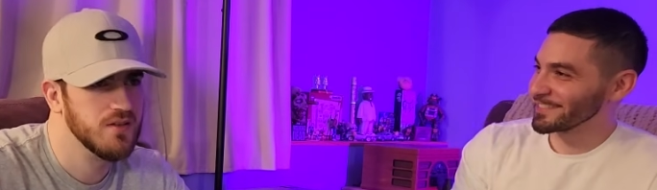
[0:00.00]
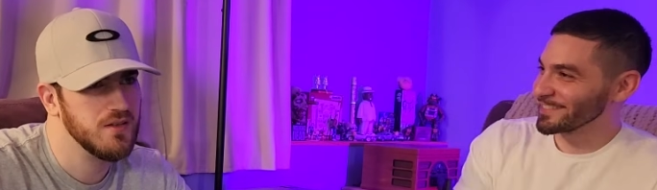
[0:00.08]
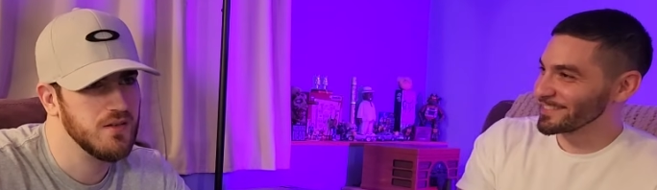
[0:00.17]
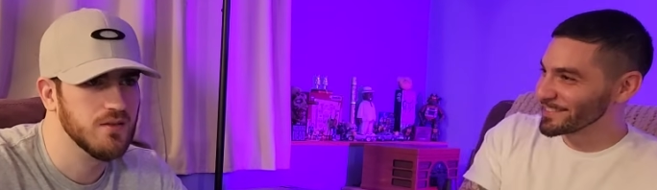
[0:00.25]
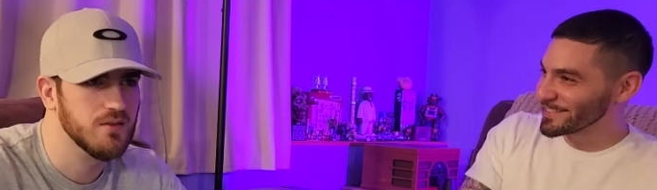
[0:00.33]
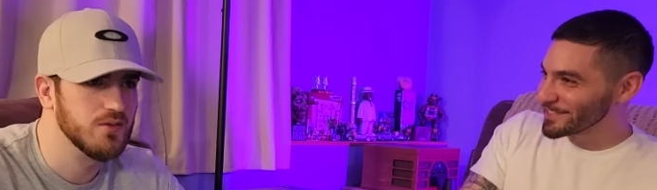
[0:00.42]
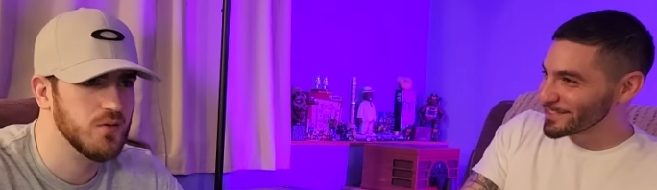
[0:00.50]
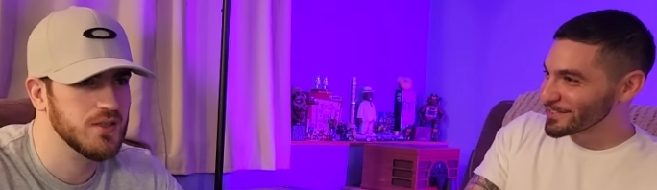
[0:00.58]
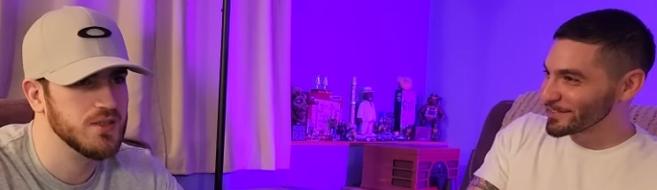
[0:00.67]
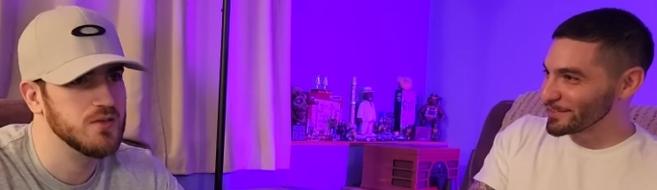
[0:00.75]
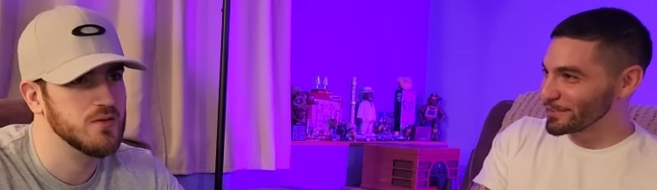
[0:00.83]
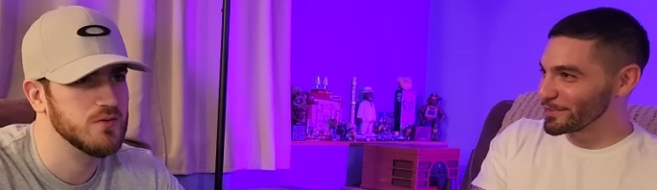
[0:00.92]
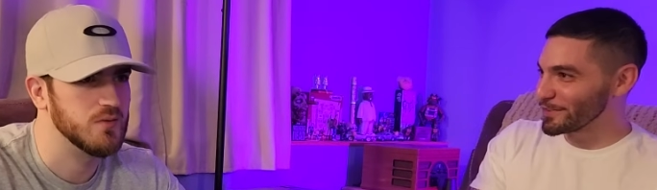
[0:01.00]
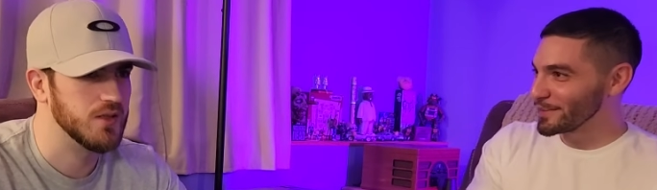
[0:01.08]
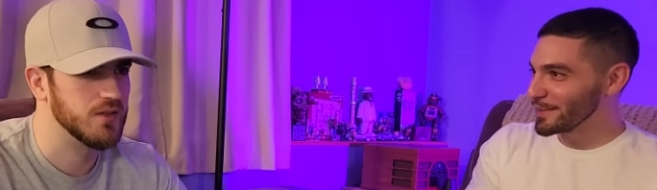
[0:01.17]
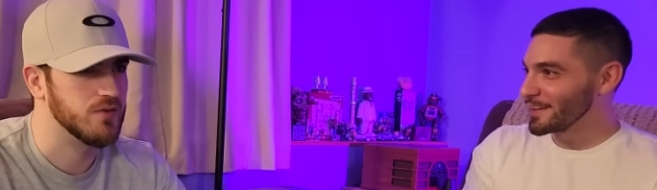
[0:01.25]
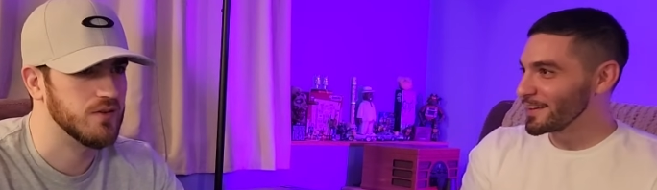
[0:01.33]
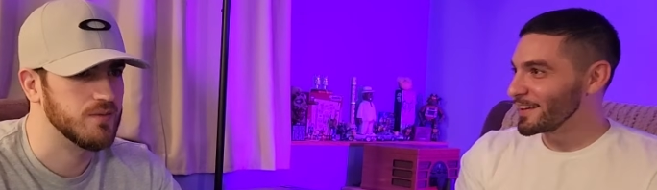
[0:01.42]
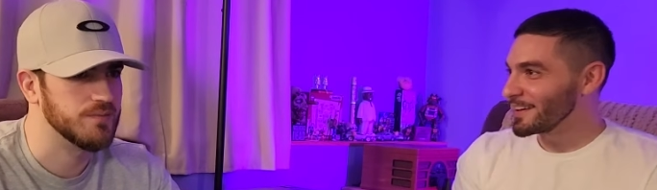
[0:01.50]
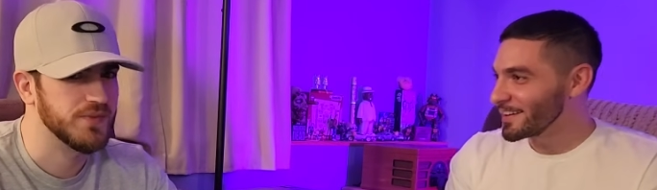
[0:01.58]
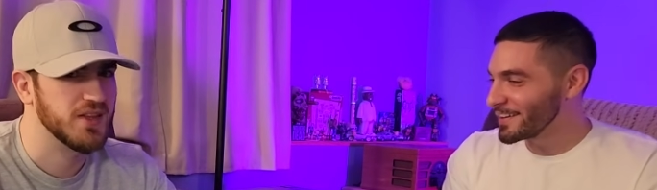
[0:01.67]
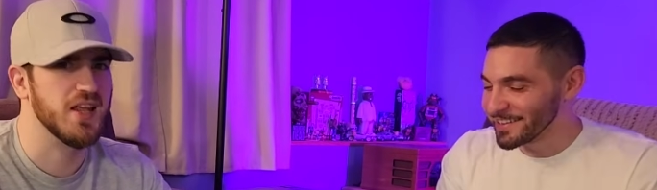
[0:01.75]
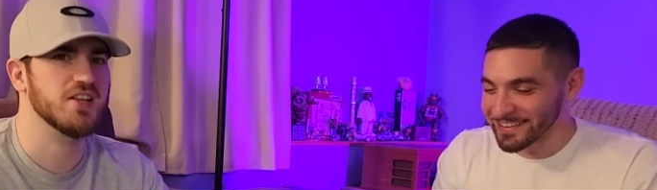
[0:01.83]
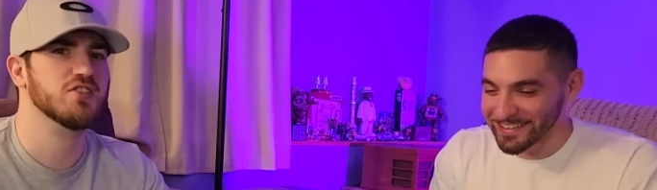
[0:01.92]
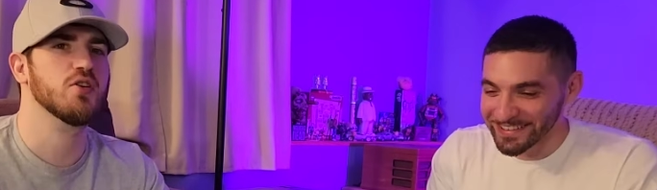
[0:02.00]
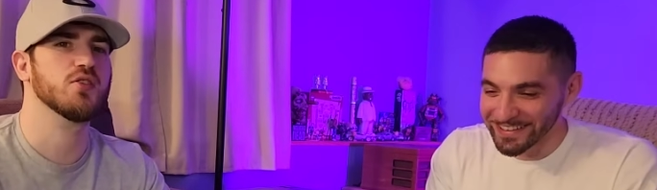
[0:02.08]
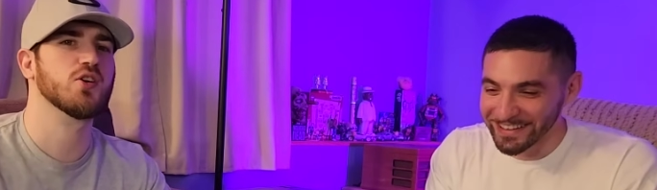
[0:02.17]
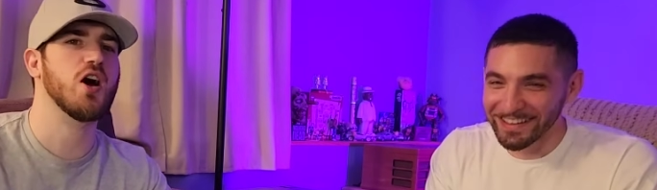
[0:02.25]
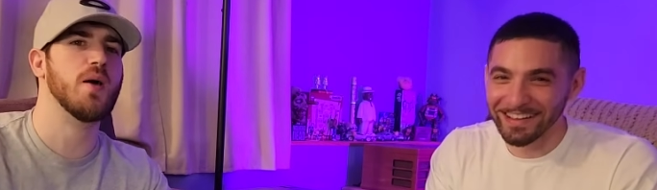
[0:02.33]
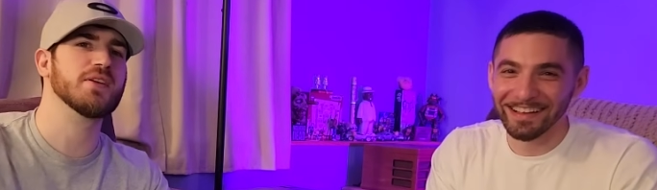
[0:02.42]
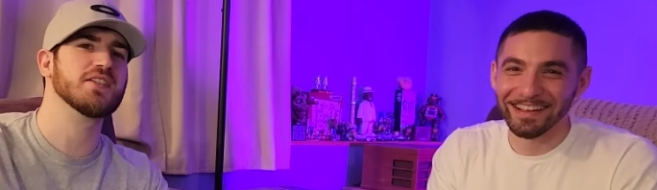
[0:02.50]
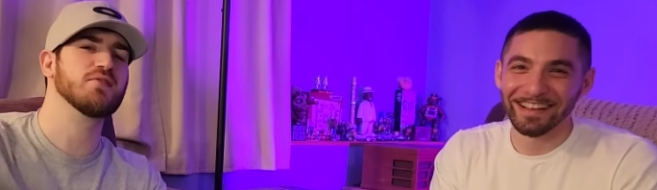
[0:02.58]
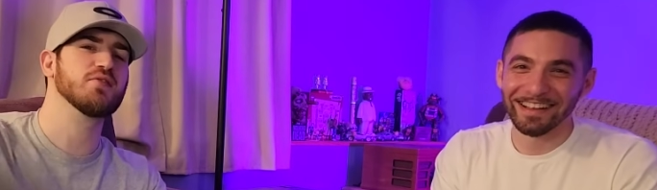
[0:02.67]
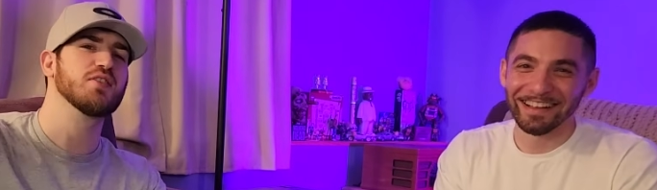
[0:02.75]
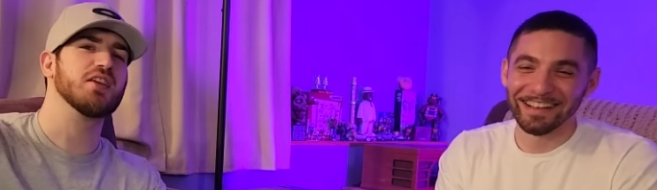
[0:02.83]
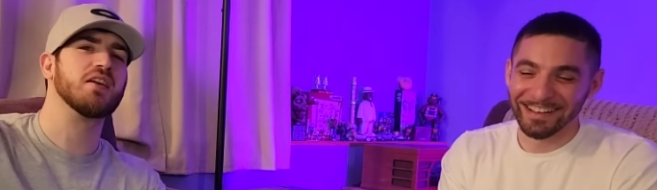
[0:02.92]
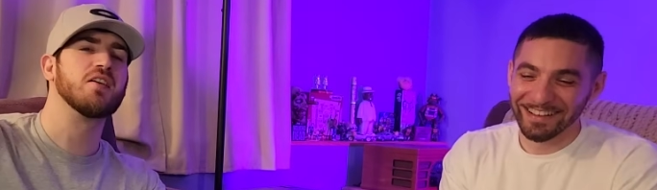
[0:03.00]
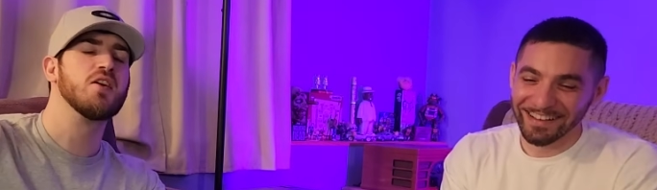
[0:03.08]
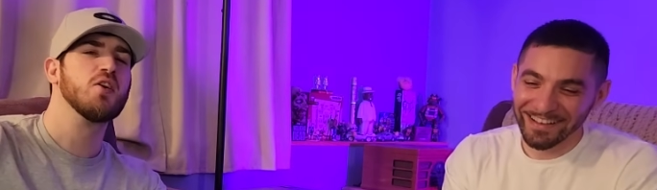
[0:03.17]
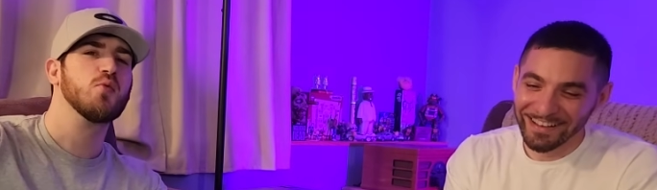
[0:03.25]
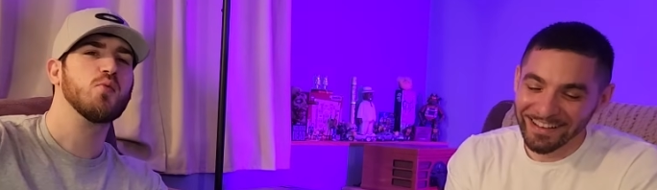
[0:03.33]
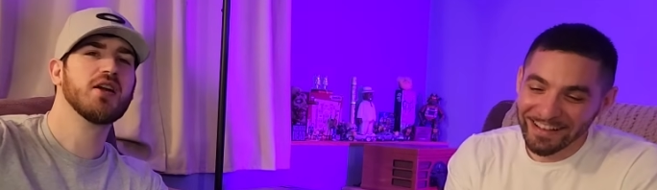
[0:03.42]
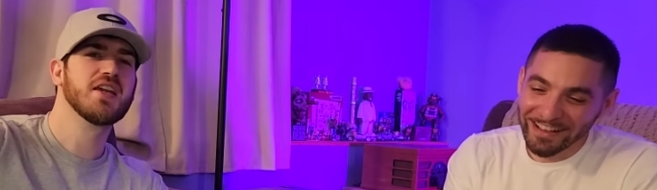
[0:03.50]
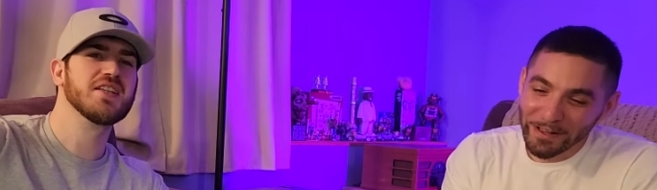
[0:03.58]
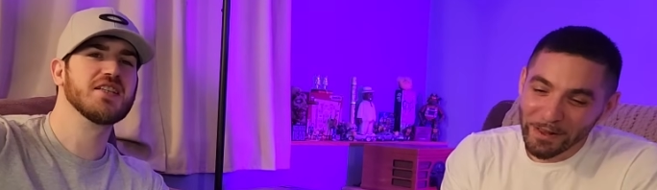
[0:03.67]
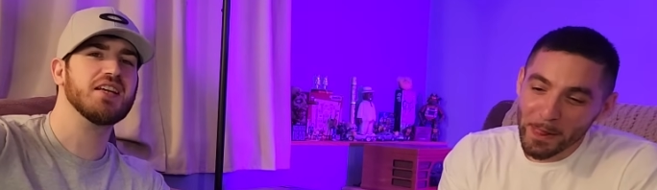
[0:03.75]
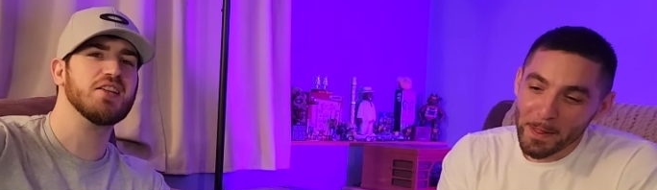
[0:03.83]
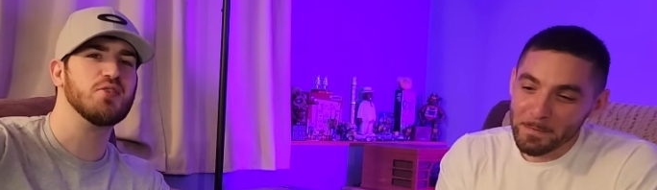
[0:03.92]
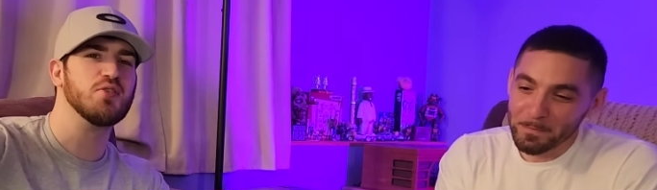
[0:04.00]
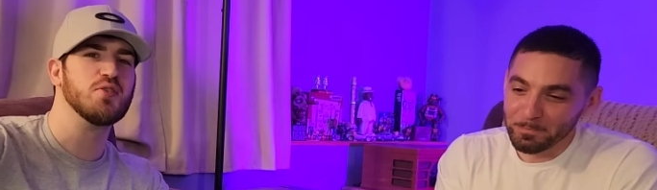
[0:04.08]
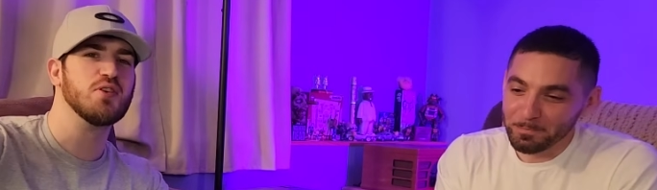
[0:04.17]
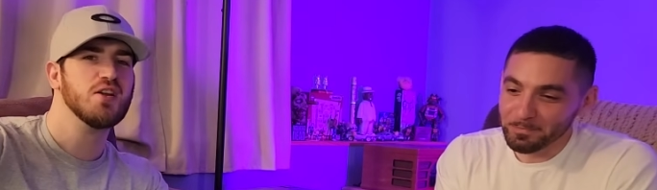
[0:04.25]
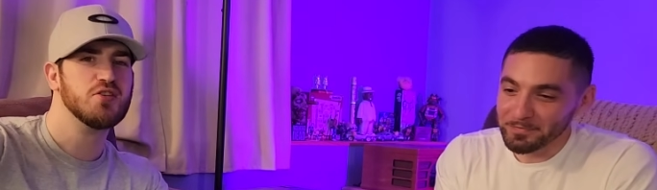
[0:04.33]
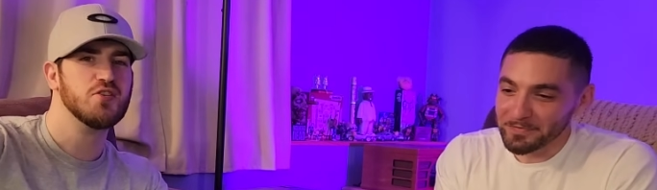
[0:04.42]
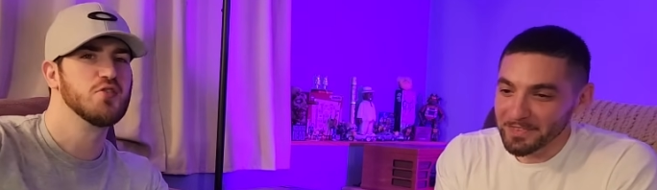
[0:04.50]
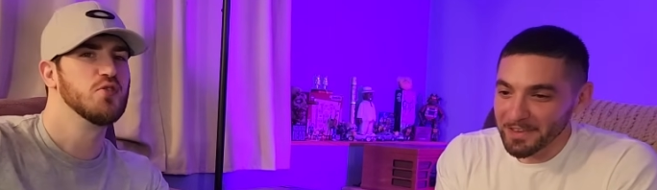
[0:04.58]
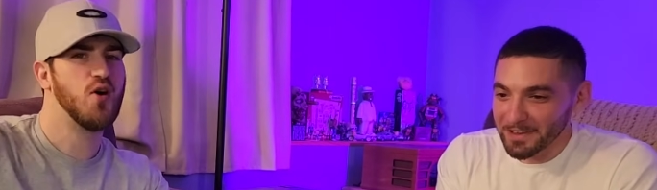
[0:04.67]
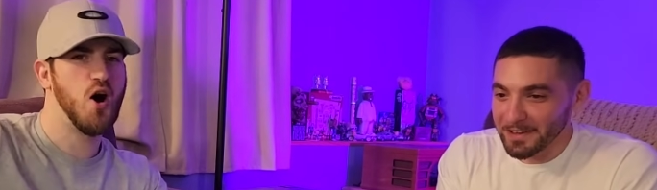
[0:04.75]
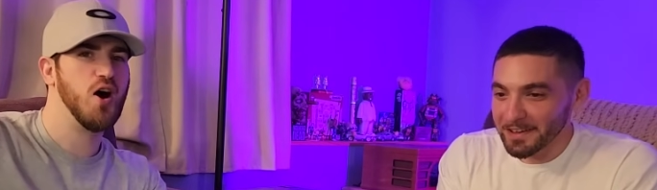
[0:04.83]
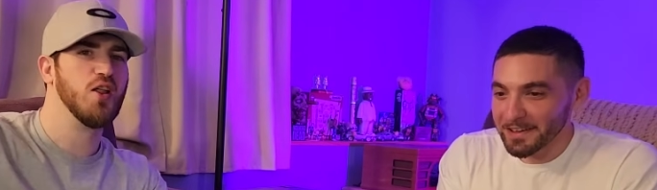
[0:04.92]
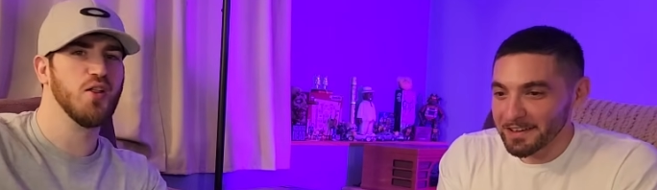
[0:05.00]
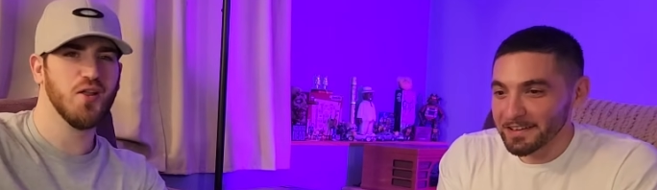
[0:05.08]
Speaker 1: you know, 22, 23. Let us know in the comments if you think we continued to do all